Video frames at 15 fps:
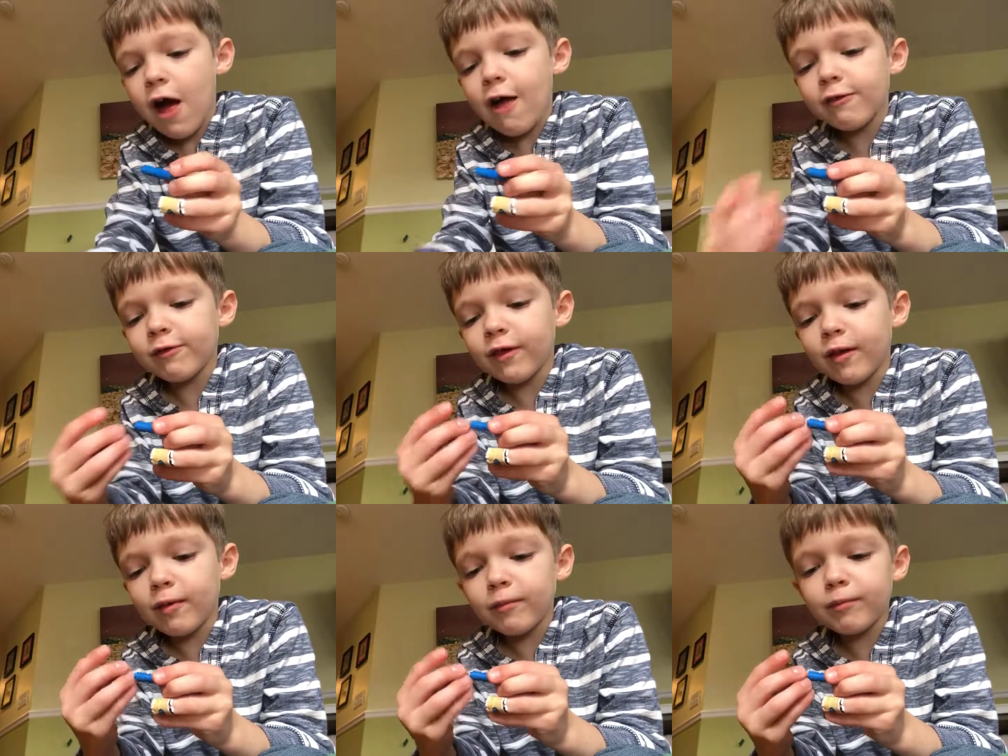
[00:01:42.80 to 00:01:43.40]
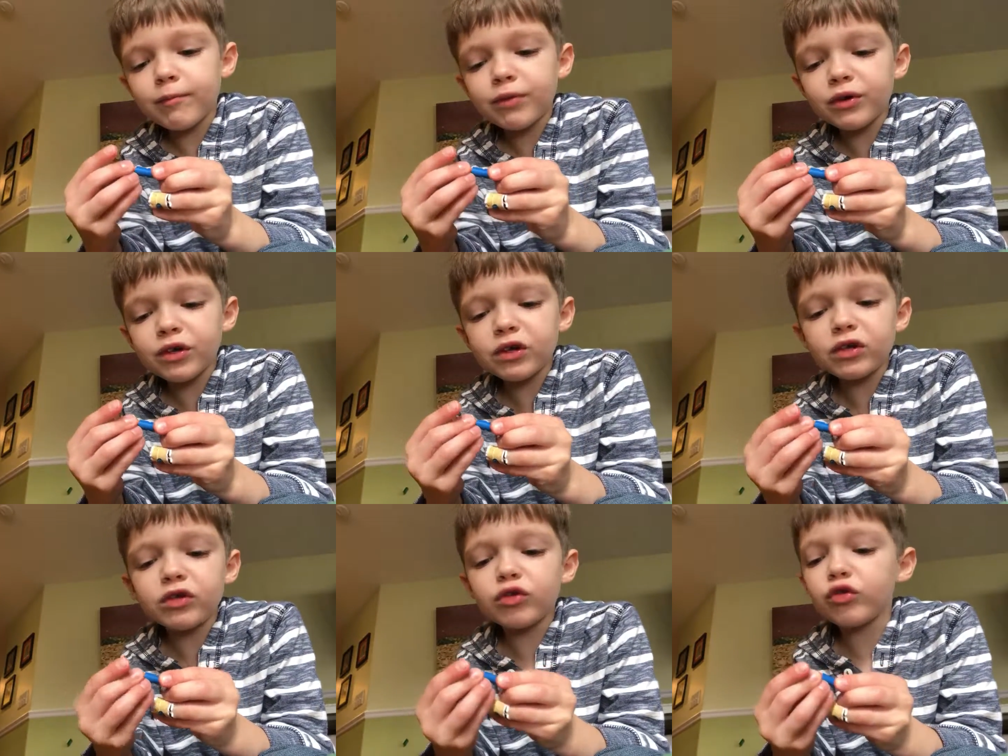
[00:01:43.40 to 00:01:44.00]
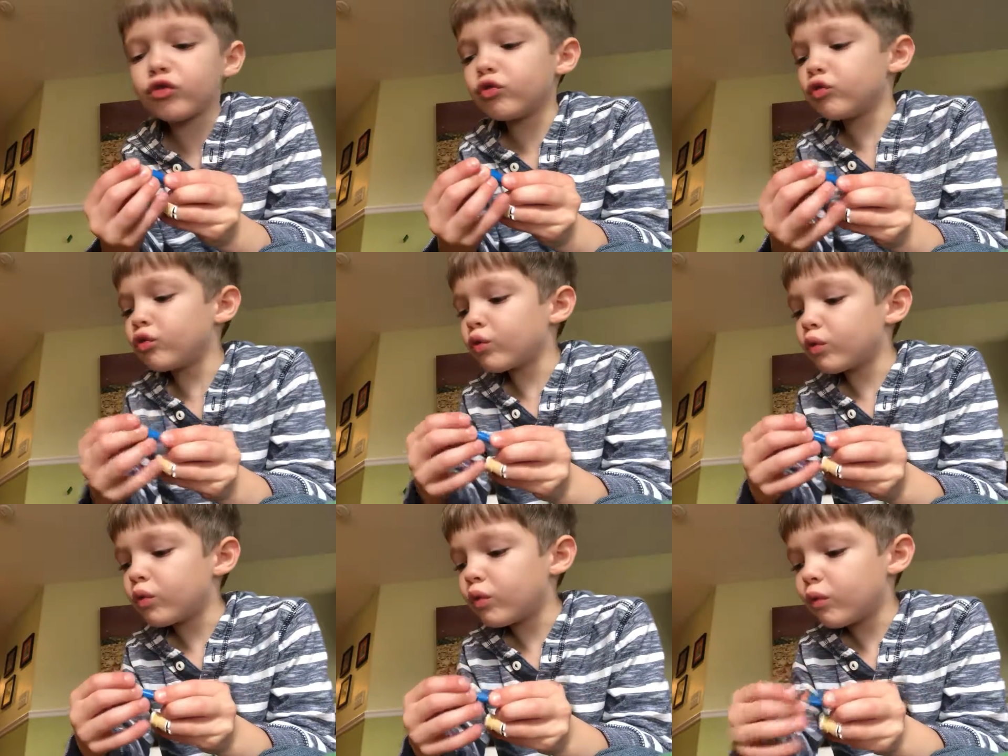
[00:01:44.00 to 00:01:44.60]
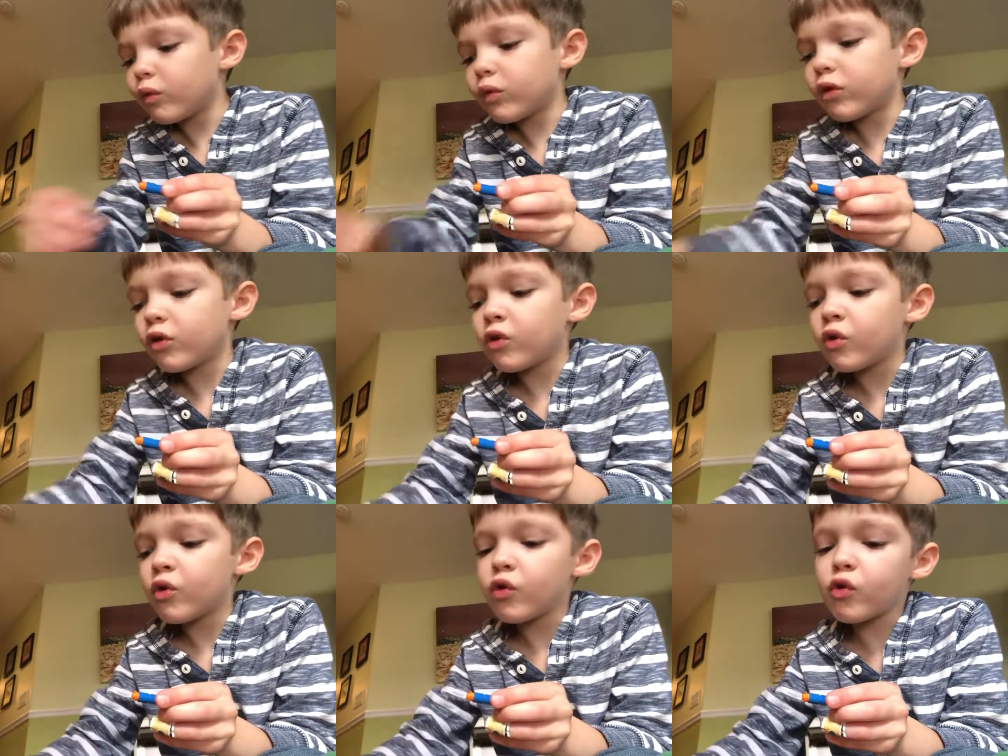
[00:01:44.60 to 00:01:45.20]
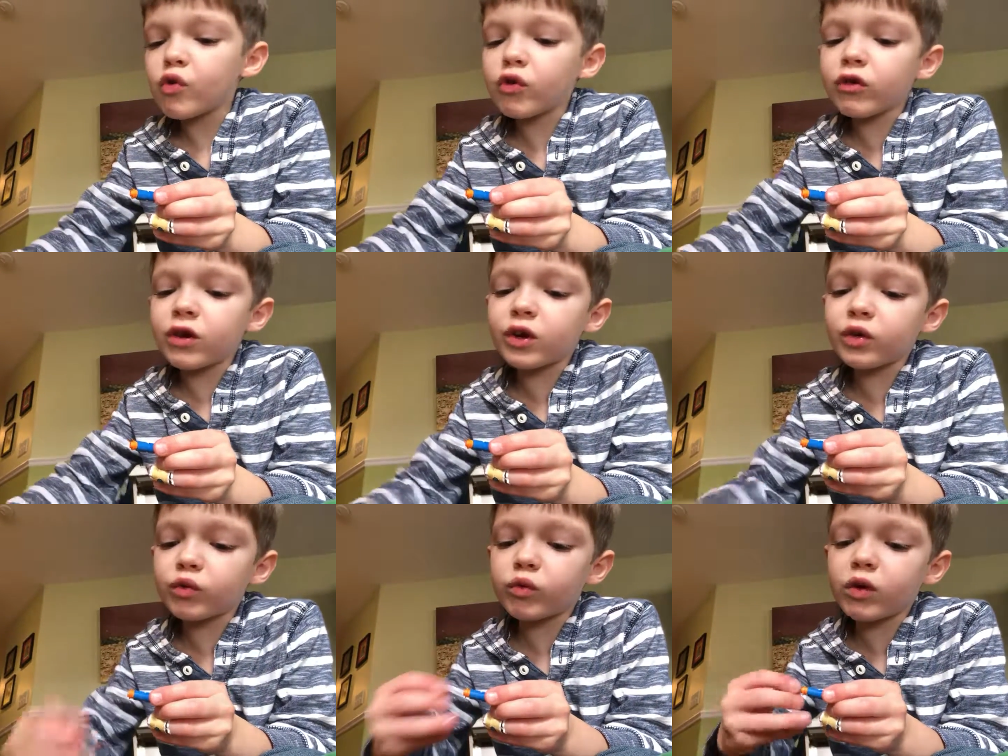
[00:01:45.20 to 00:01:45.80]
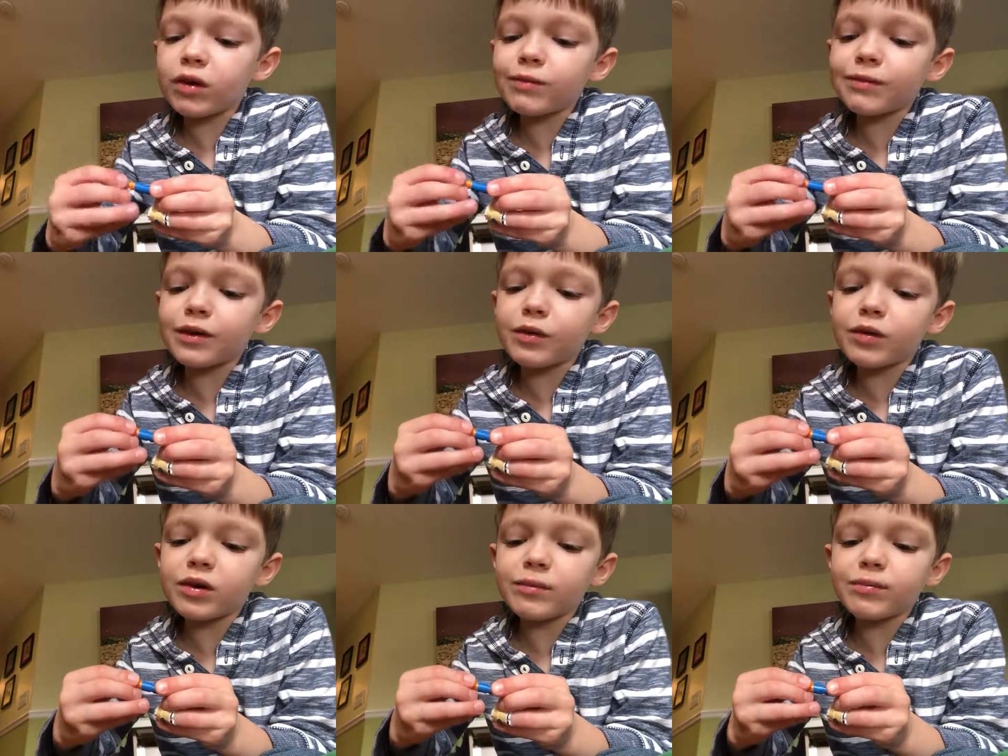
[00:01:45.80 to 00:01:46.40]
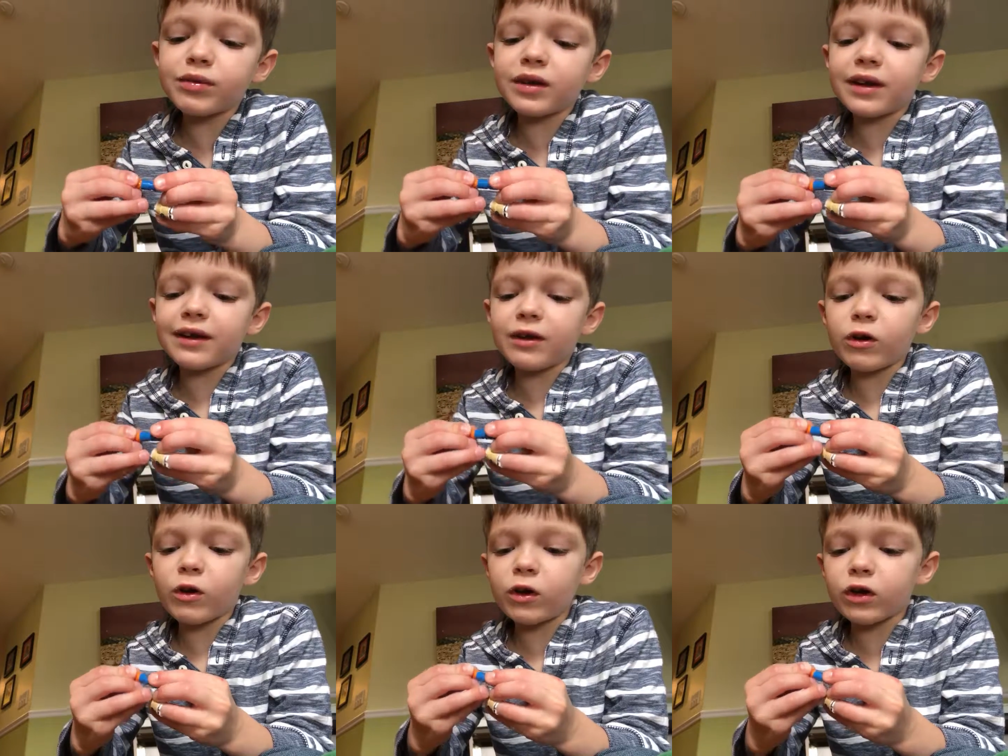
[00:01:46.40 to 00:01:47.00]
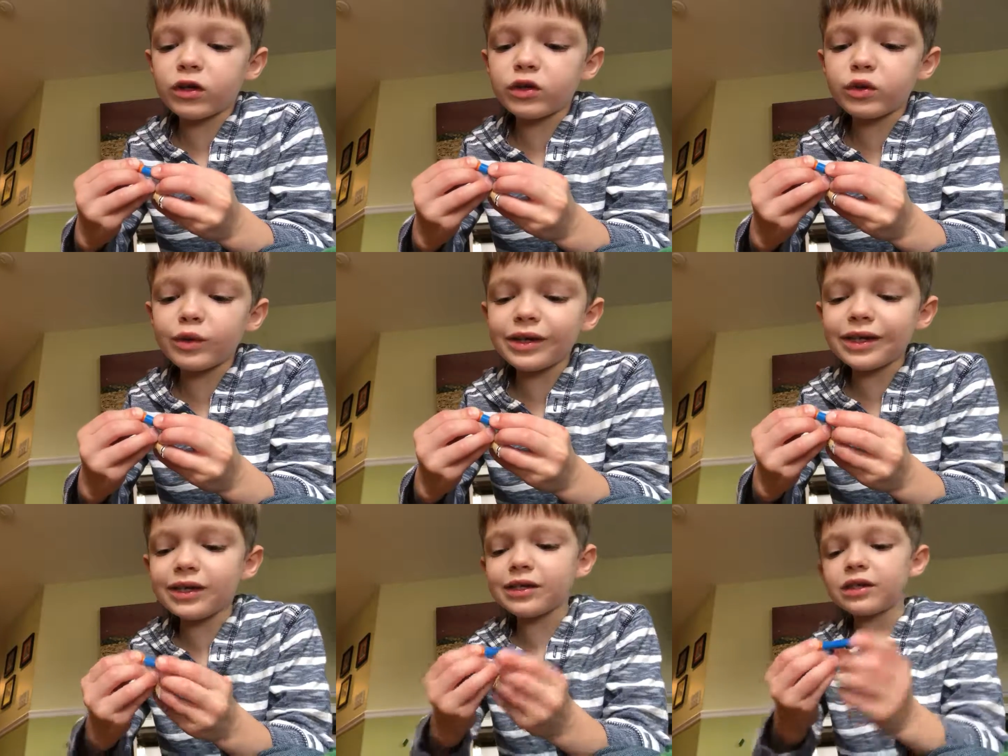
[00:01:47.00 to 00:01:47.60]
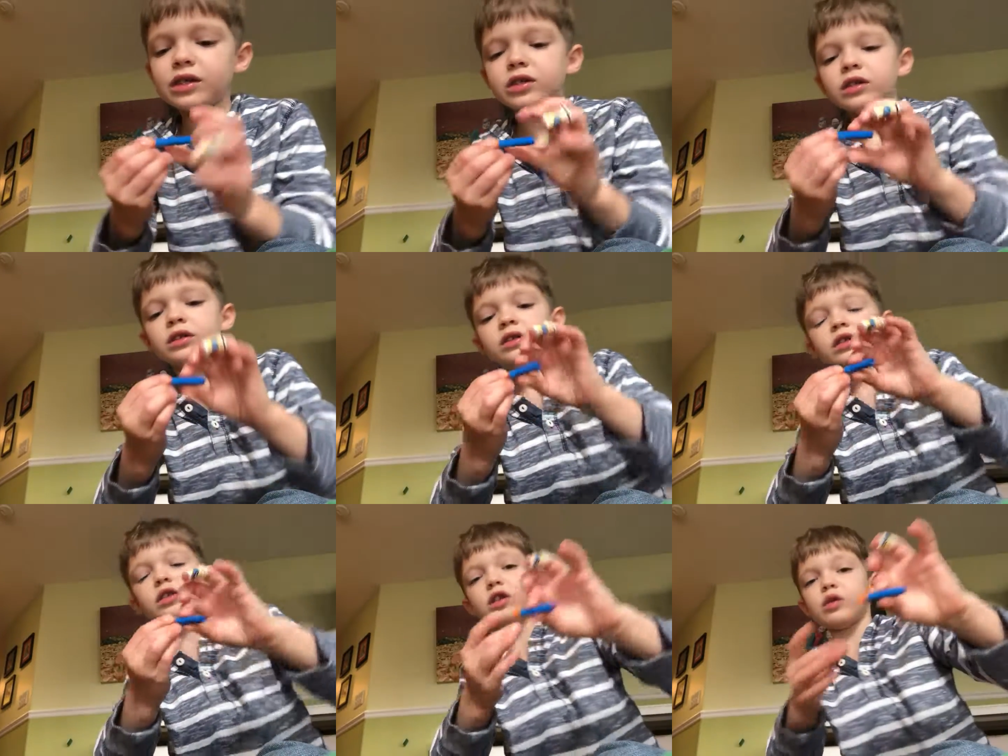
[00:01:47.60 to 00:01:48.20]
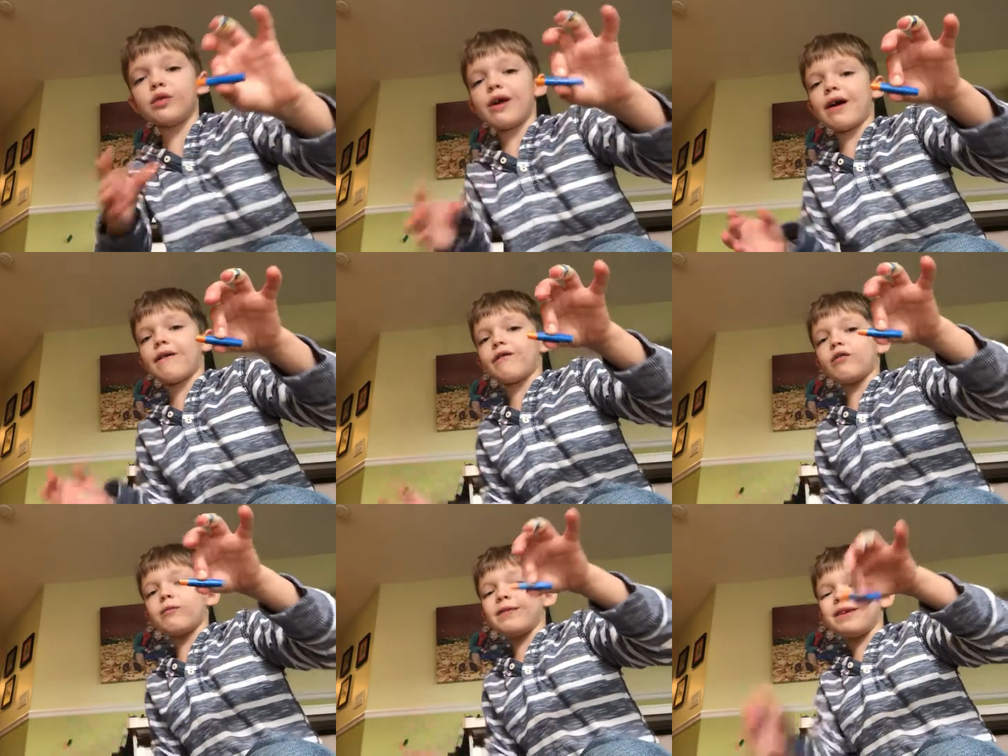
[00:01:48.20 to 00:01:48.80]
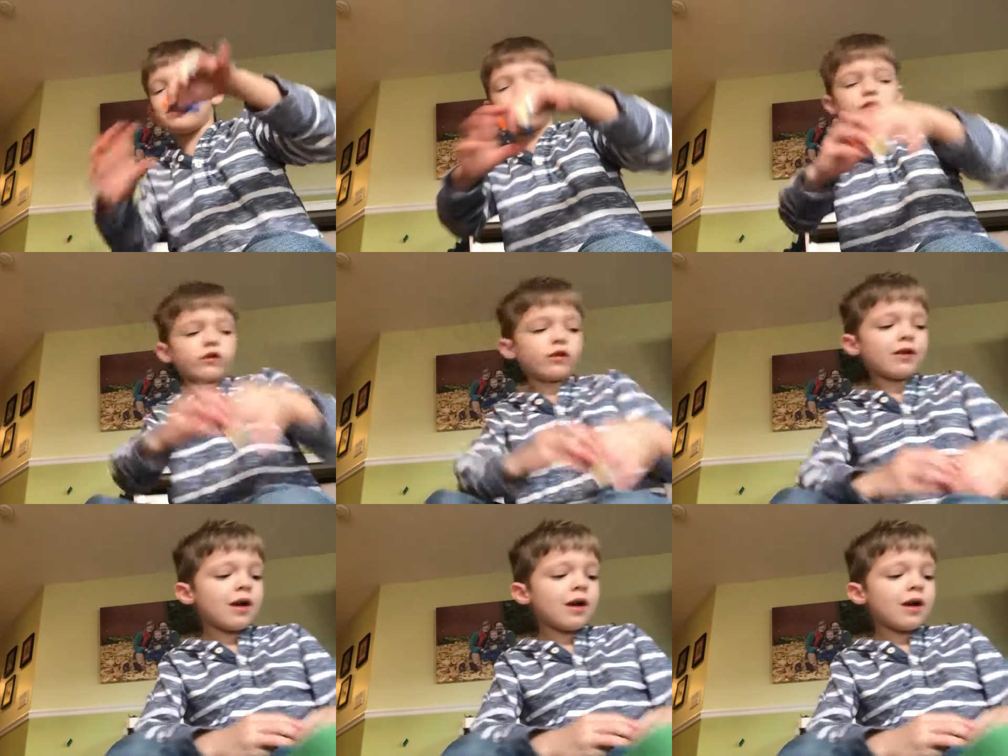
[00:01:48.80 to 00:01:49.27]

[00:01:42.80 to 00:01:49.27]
and then put 2 orange 1x1 plates onto it, so you have your missile.